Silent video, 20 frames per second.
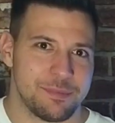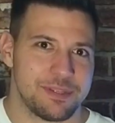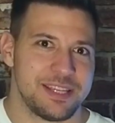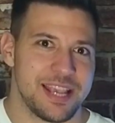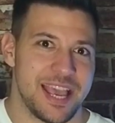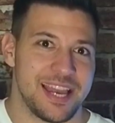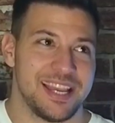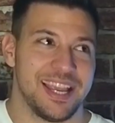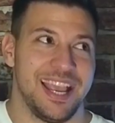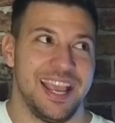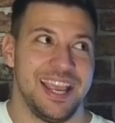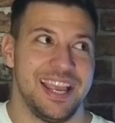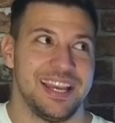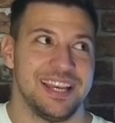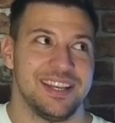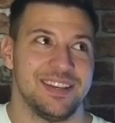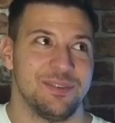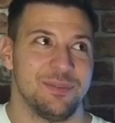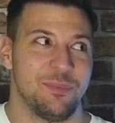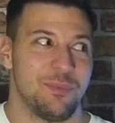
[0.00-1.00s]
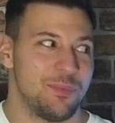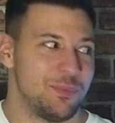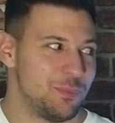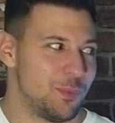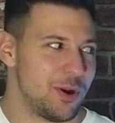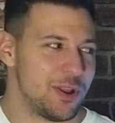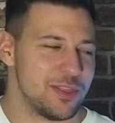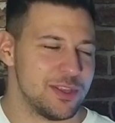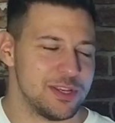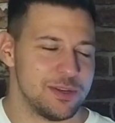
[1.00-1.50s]
said in
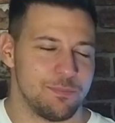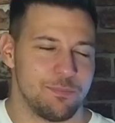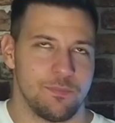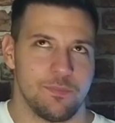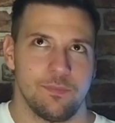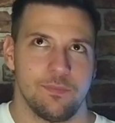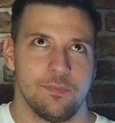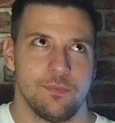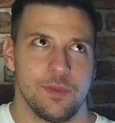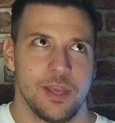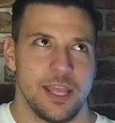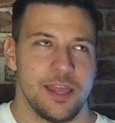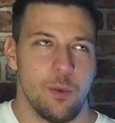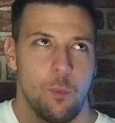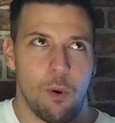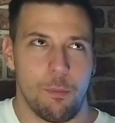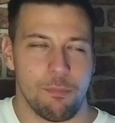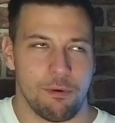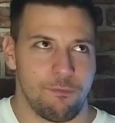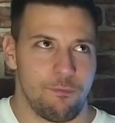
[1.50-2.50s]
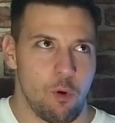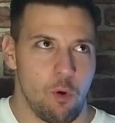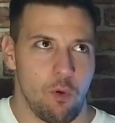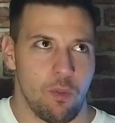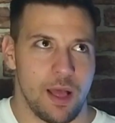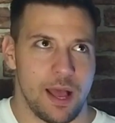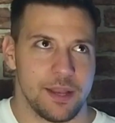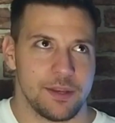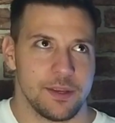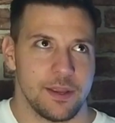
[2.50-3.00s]
the one before
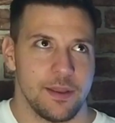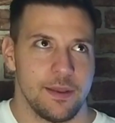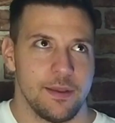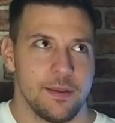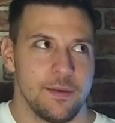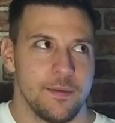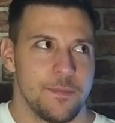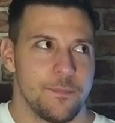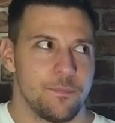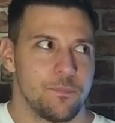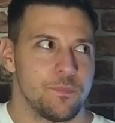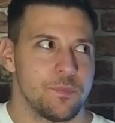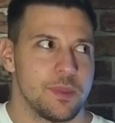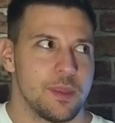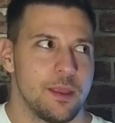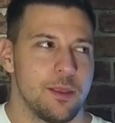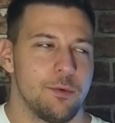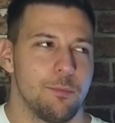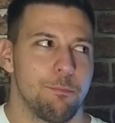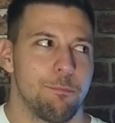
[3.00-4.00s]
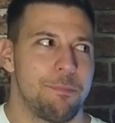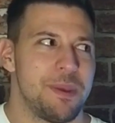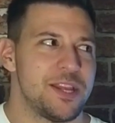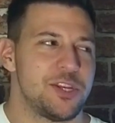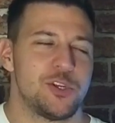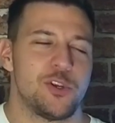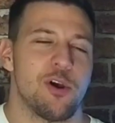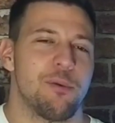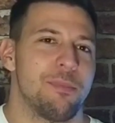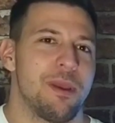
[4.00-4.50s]
that,
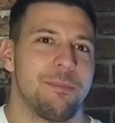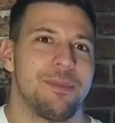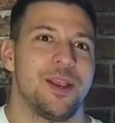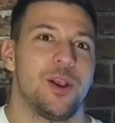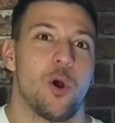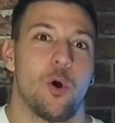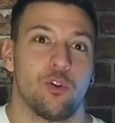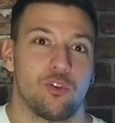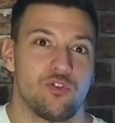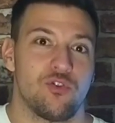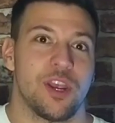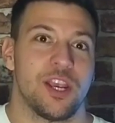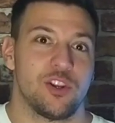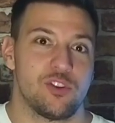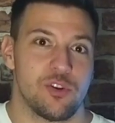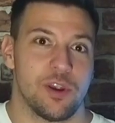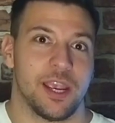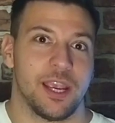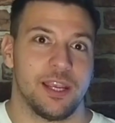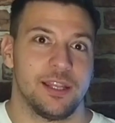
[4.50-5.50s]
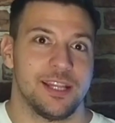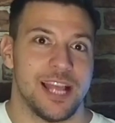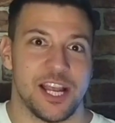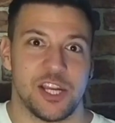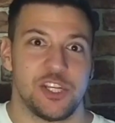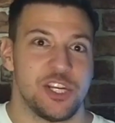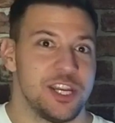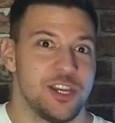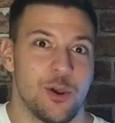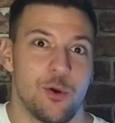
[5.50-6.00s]
bitch don't make me call Trick Trick, that
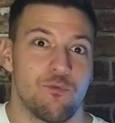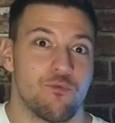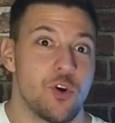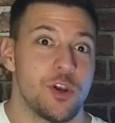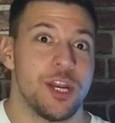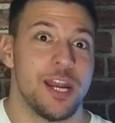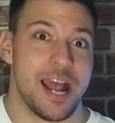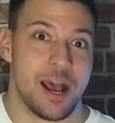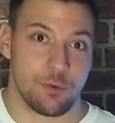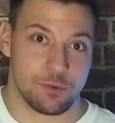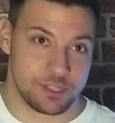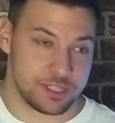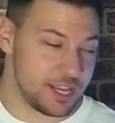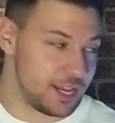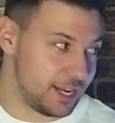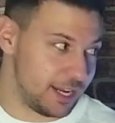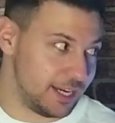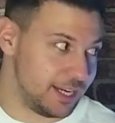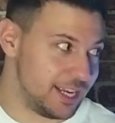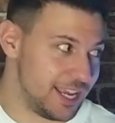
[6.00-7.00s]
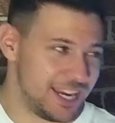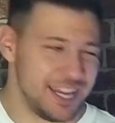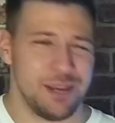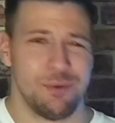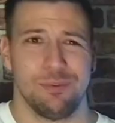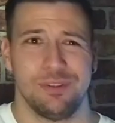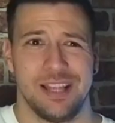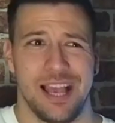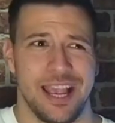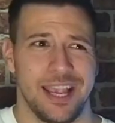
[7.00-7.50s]
shit don't run in our city. And he
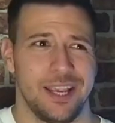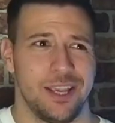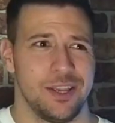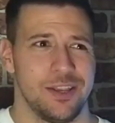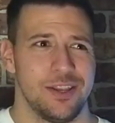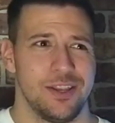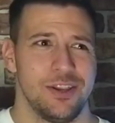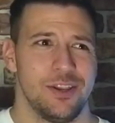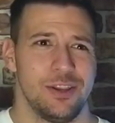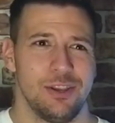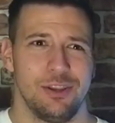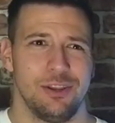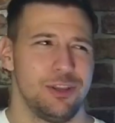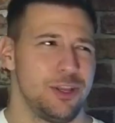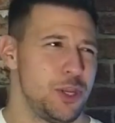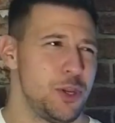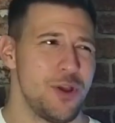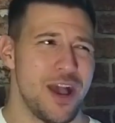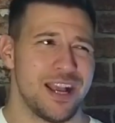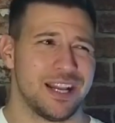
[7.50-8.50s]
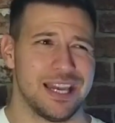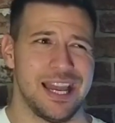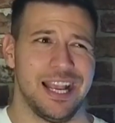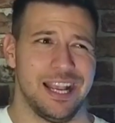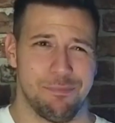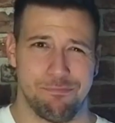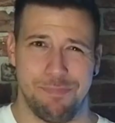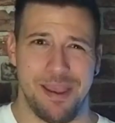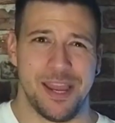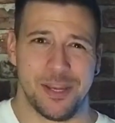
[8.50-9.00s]
was like, you acting like
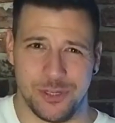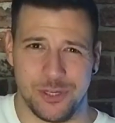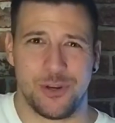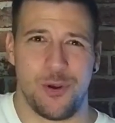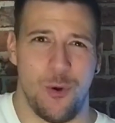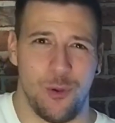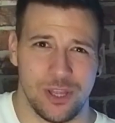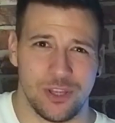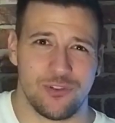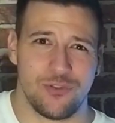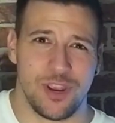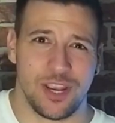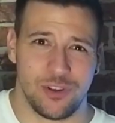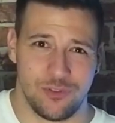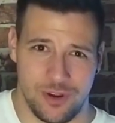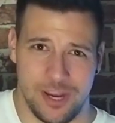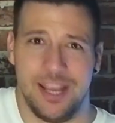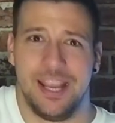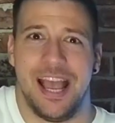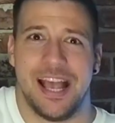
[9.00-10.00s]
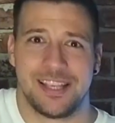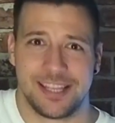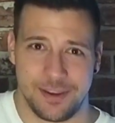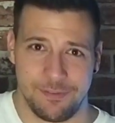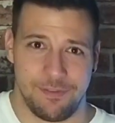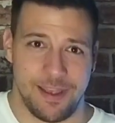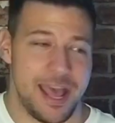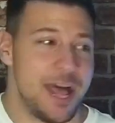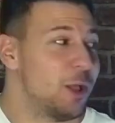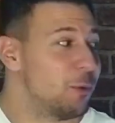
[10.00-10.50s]
a bitch calling Trick Trick, asking
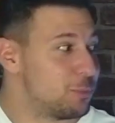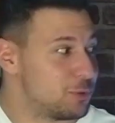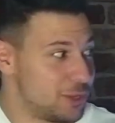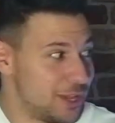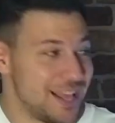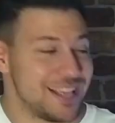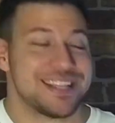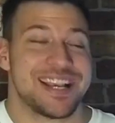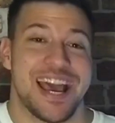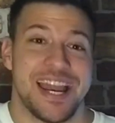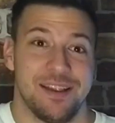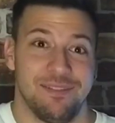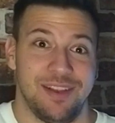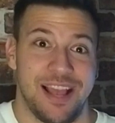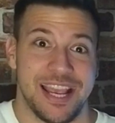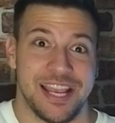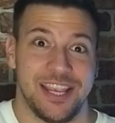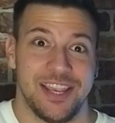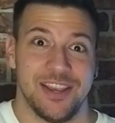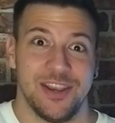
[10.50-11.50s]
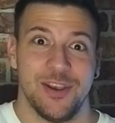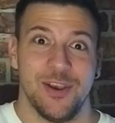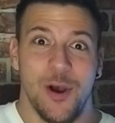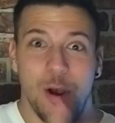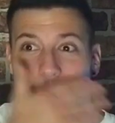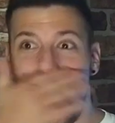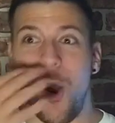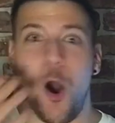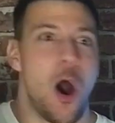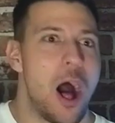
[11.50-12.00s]
for help. So that's kind of like,
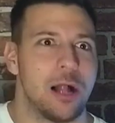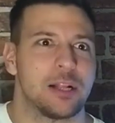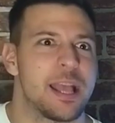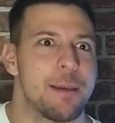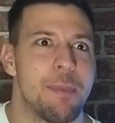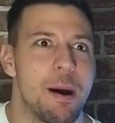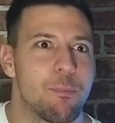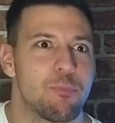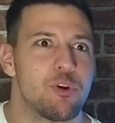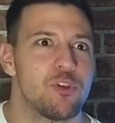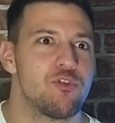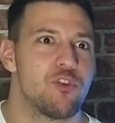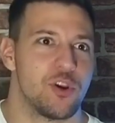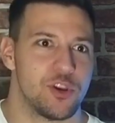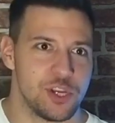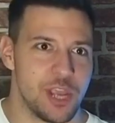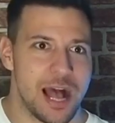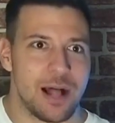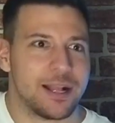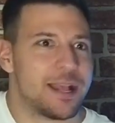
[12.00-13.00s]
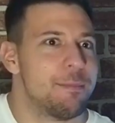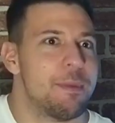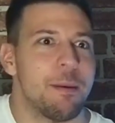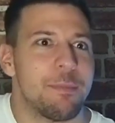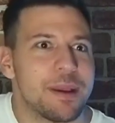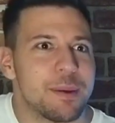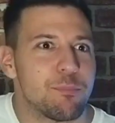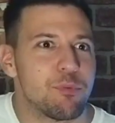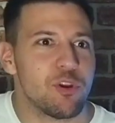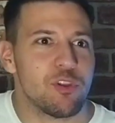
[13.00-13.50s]
oh, I'll get my brother on you, I'll get my
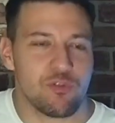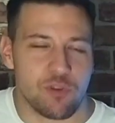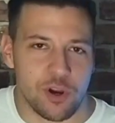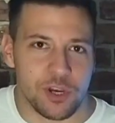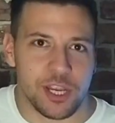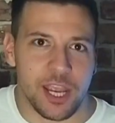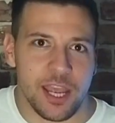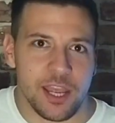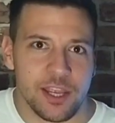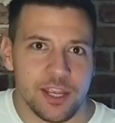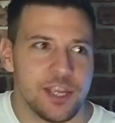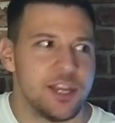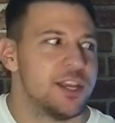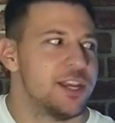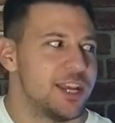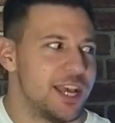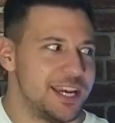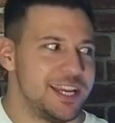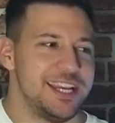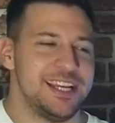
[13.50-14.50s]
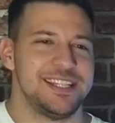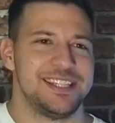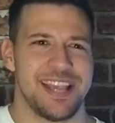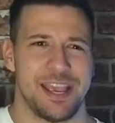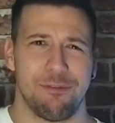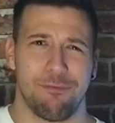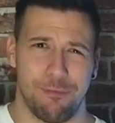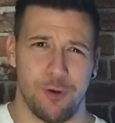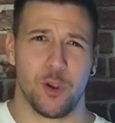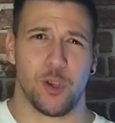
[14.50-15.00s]
big brother on you. And he's
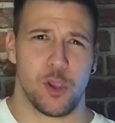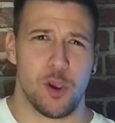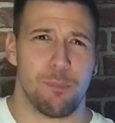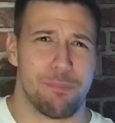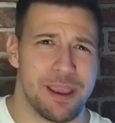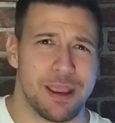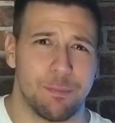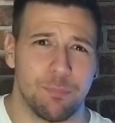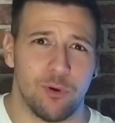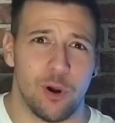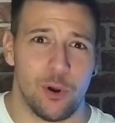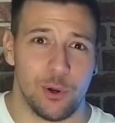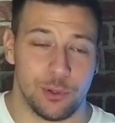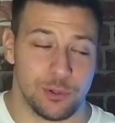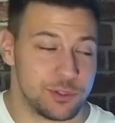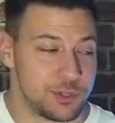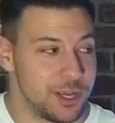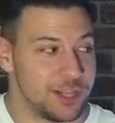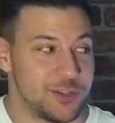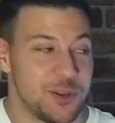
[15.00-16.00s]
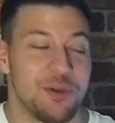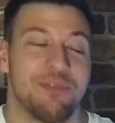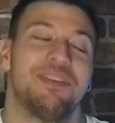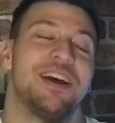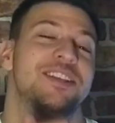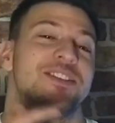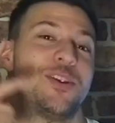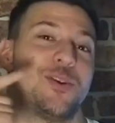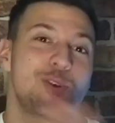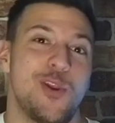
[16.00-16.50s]
saying, fuck your big bro. So I don't know if
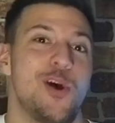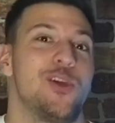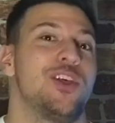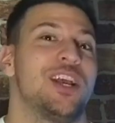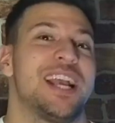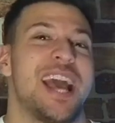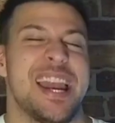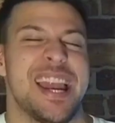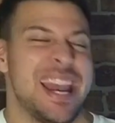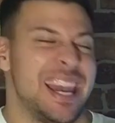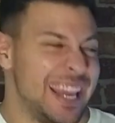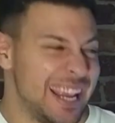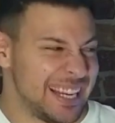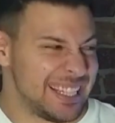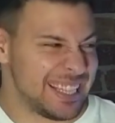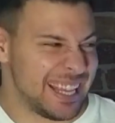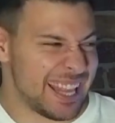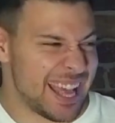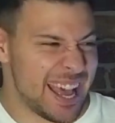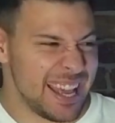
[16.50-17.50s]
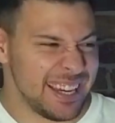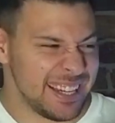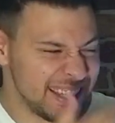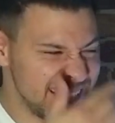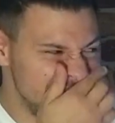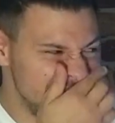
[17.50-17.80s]
that's another kind of link to that.